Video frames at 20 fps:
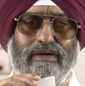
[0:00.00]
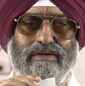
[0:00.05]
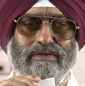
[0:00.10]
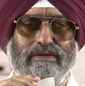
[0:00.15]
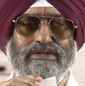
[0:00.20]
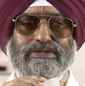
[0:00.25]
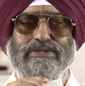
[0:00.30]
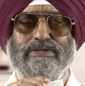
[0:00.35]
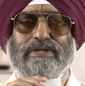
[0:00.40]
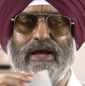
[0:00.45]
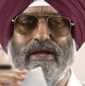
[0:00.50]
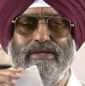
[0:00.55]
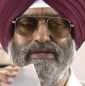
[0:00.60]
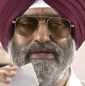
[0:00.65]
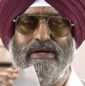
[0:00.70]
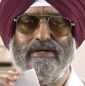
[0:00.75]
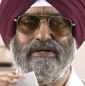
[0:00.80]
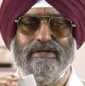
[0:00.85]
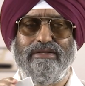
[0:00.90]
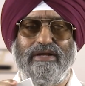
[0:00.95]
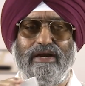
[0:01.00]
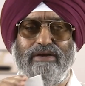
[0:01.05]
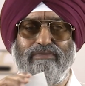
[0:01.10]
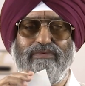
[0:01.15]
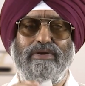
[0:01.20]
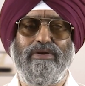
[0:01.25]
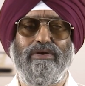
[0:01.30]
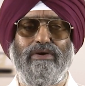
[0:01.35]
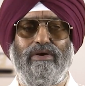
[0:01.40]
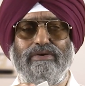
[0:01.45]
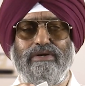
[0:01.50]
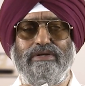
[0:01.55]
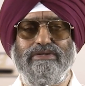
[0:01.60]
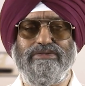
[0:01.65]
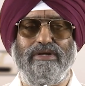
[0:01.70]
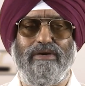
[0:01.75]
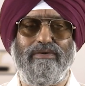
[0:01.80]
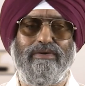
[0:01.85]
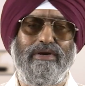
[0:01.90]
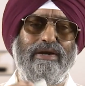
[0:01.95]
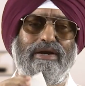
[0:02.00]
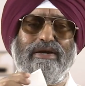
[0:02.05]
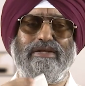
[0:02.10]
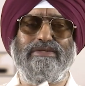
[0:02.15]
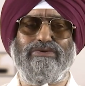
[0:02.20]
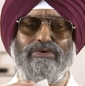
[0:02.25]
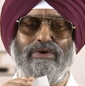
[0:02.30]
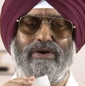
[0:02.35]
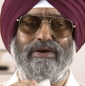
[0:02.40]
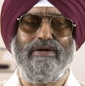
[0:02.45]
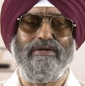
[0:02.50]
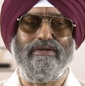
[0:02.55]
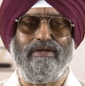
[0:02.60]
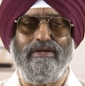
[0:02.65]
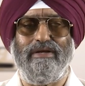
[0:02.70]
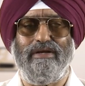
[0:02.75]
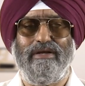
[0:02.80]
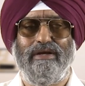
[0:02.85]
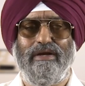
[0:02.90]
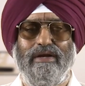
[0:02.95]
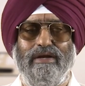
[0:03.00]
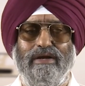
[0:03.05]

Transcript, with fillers: this tangent that we now discover let us call it the